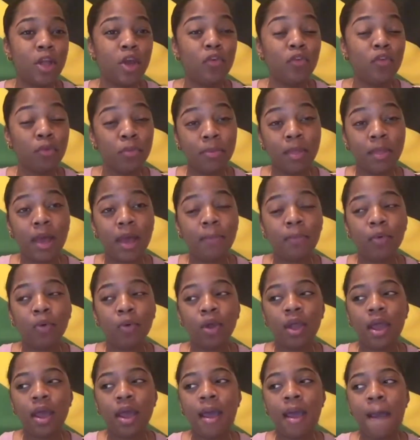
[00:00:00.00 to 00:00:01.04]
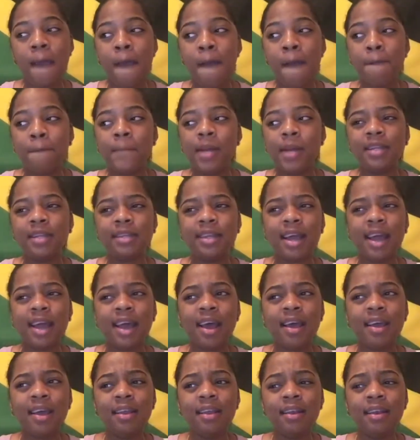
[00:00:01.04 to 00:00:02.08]
from that point. My
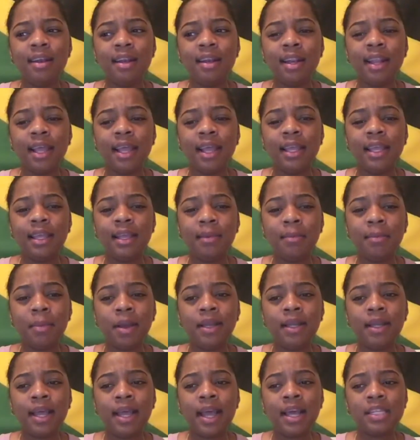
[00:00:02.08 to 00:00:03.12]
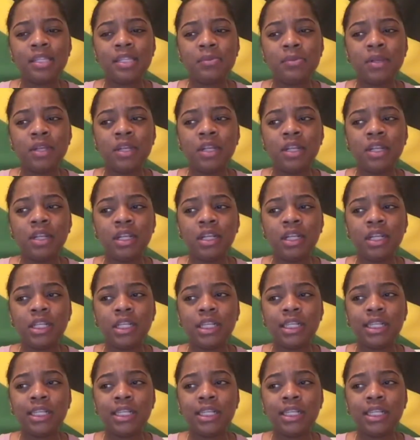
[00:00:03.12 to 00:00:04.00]
dad's been